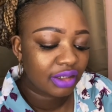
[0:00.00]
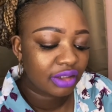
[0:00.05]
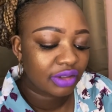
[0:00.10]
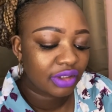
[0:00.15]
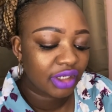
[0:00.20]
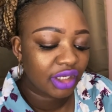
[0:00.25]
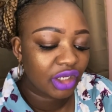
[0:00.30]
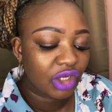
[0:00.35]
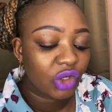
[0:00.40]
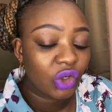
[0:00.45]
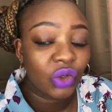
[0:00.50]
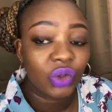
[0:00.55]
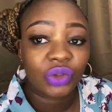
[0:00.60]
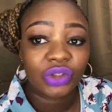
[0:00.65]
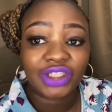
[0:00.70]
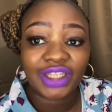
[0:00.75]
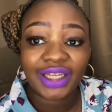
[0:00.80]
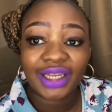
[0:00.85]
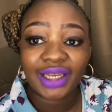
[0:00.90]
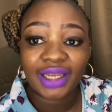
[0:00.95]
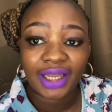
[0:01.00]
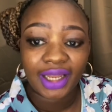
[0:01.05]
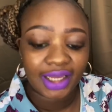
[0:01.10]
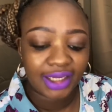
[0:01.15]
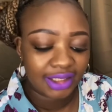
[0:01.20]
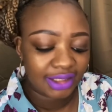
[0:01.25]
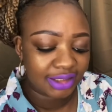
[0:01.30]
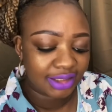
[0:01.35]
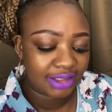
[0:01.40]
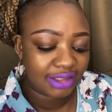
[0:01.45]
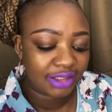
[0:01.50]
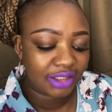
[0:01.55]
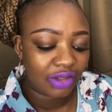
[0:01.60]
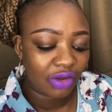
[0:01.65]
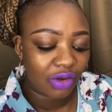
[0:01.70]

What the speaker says: in golden light, y'all.